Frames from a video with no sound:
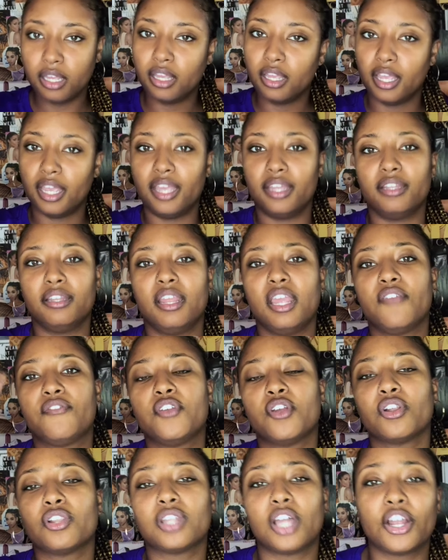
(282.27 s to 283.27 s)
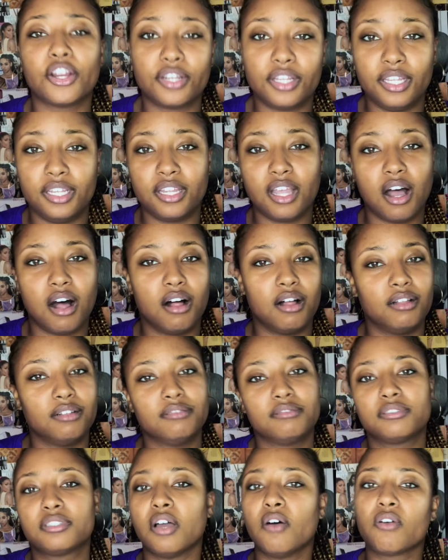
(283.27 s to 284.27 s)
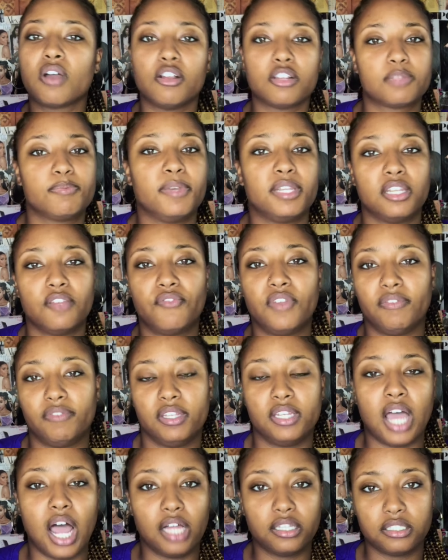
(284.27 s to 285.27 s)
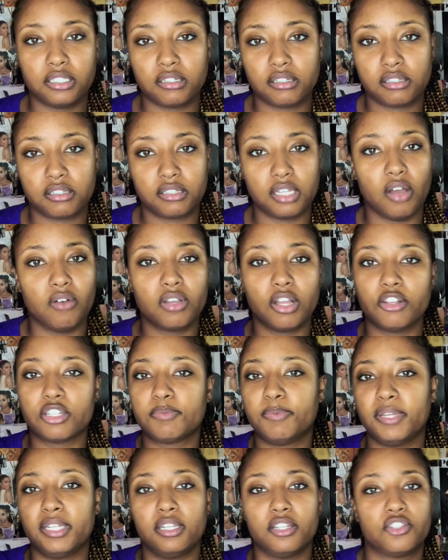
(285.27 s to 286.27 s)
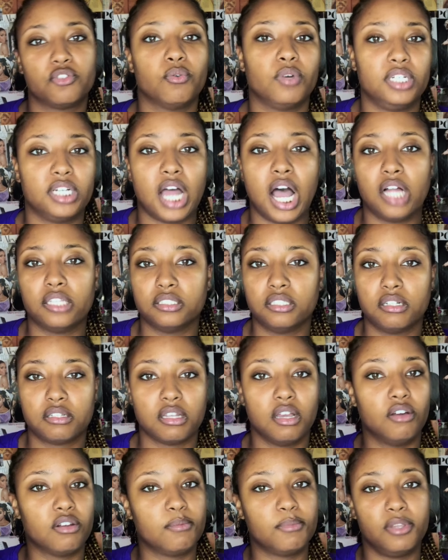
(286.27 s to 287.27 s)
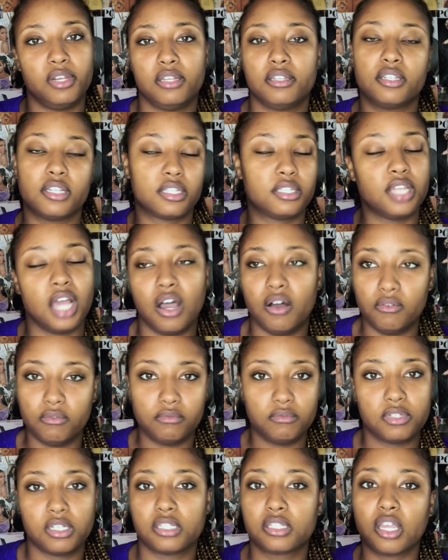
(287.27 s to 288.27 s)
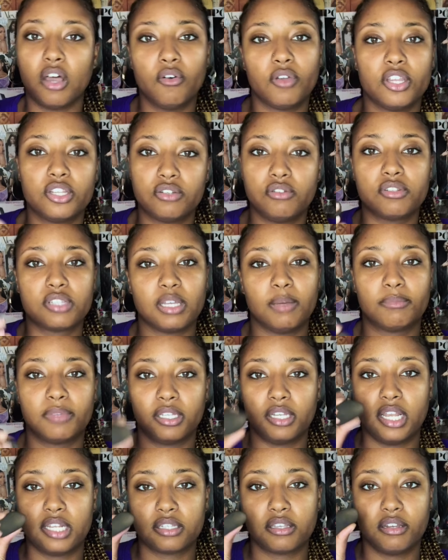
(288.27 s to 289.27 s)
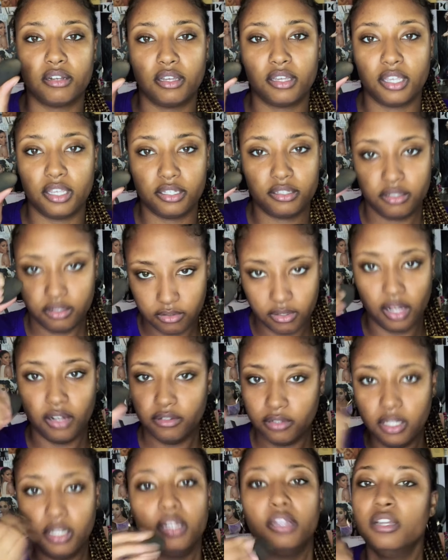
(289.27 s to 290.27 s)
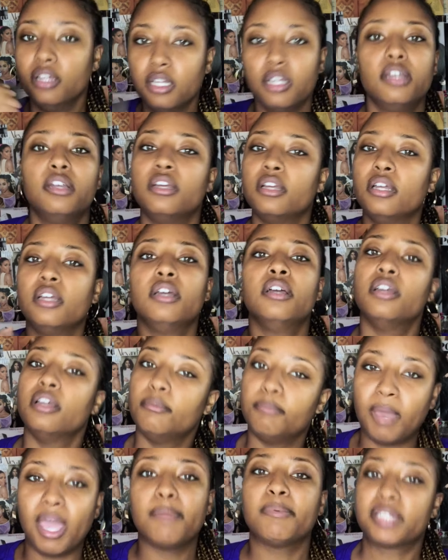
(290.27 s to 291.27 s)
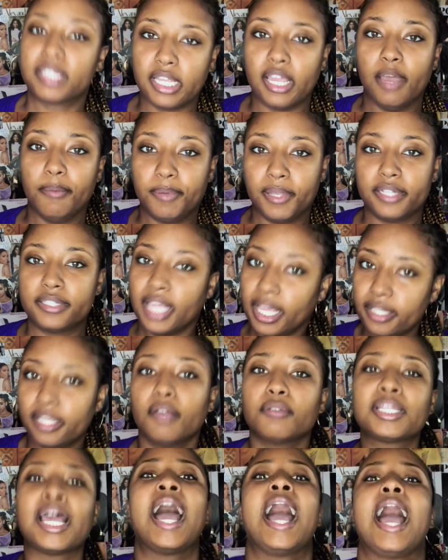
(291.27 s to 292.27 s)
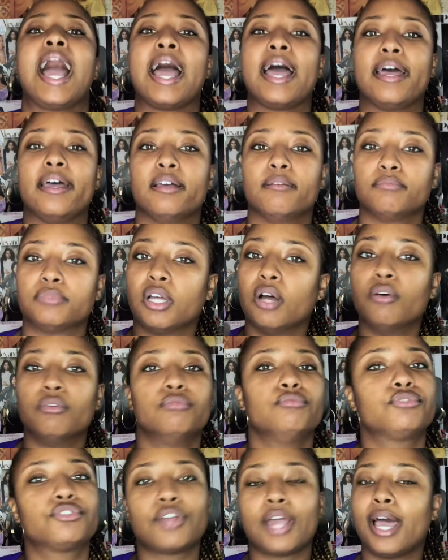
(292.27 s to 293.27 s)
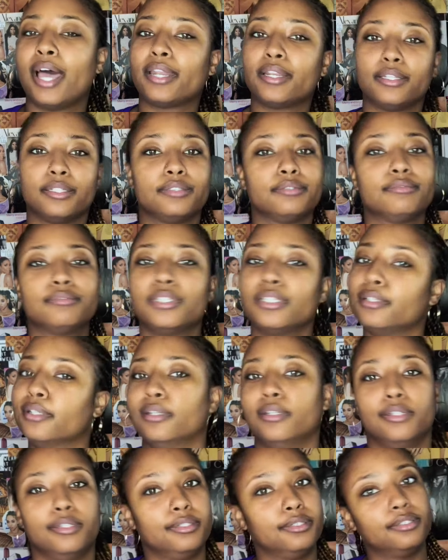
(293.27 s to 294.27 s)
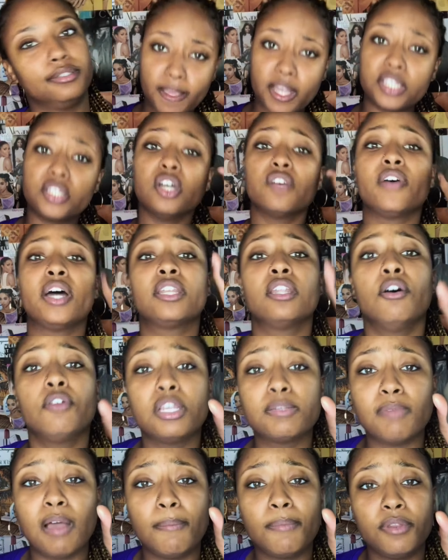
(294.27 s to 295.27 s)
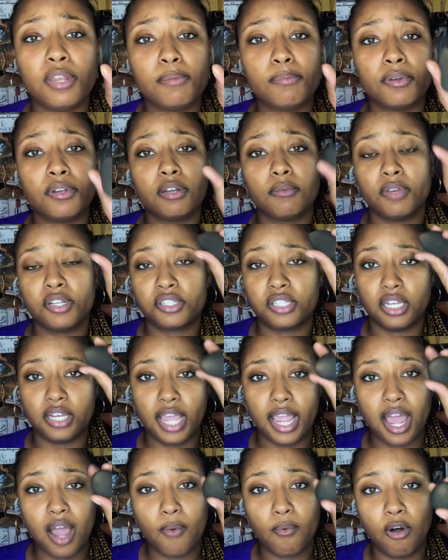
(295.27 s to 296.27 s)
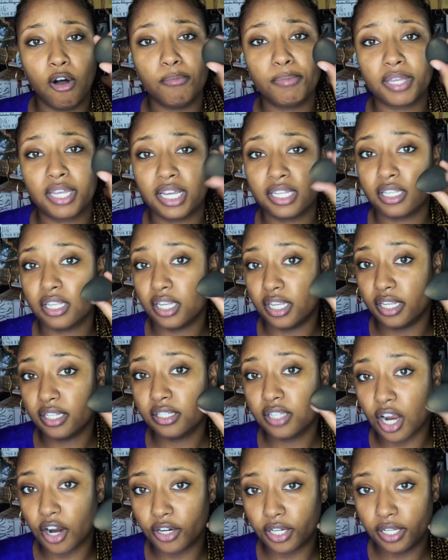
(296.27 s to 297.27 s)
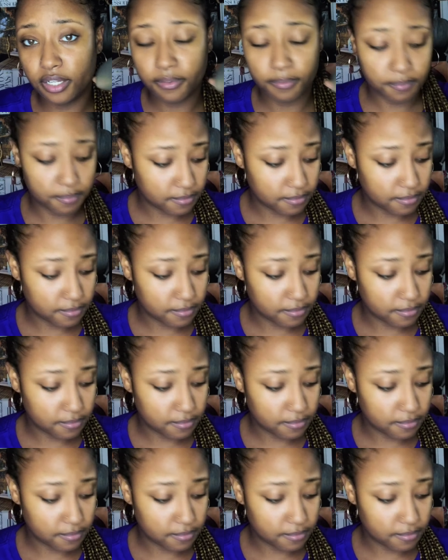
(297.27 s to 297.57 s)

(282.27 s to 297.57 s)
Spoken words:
And if you're learning, y'all, don't go spend the $50. Don't go spend the $20 on a beauty. Just don't. Just go get you something that's gonna get, baby step it. Take your time. Don't try to. So if I don't use my beauty blender, which today I won't because it is dirty,